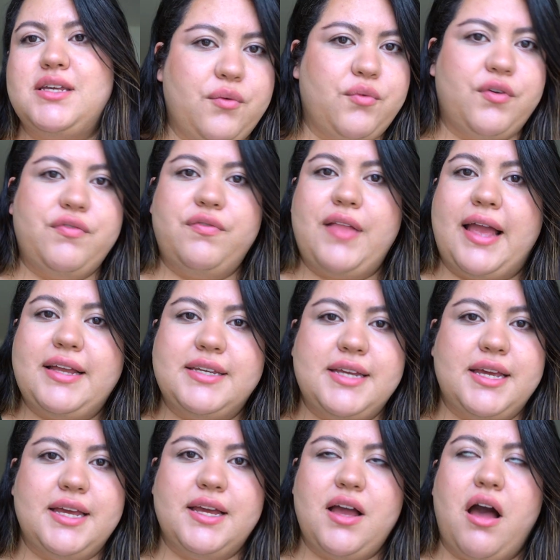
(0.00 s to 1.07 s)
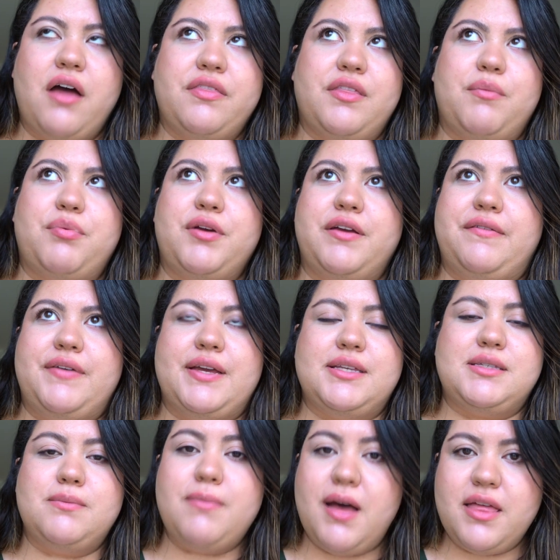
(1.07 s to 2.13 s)
reflecting on the
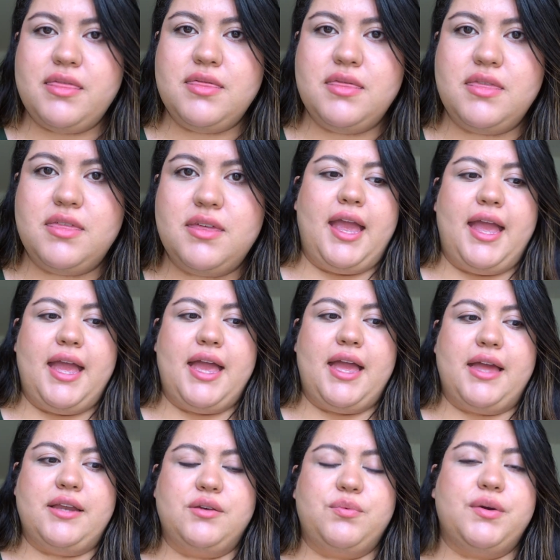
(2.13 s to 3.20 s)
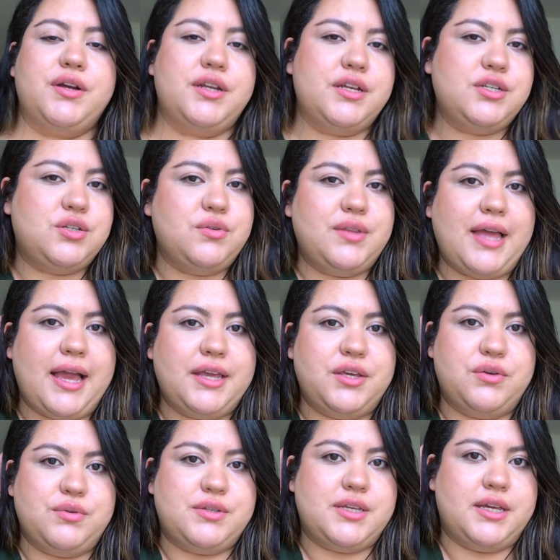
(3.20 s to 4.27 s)
previous month, and we're gonna do that
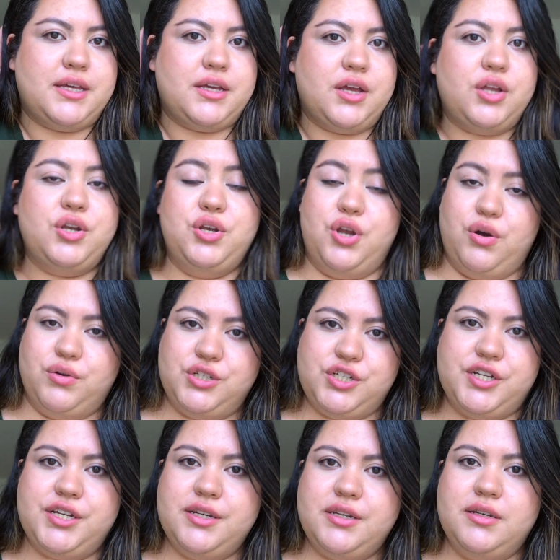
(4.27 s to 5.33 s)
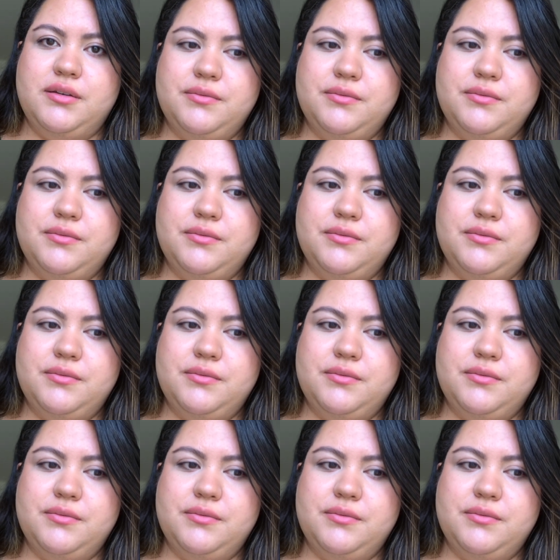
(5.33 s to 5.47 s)
using Notion.